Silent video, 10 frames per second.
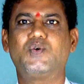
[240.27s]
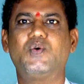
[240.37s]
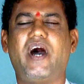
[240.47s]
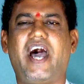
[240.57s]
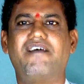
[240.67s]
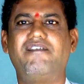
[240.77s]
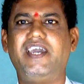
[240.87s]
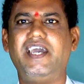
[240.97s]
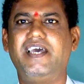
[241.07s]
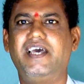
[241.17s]
to have
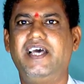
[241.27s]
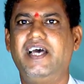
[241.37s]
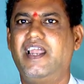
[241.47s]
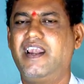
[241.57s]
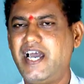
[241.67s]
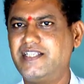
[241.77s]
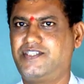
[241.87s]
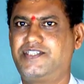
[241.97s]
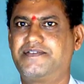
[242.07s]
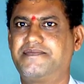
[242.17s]
a lunch.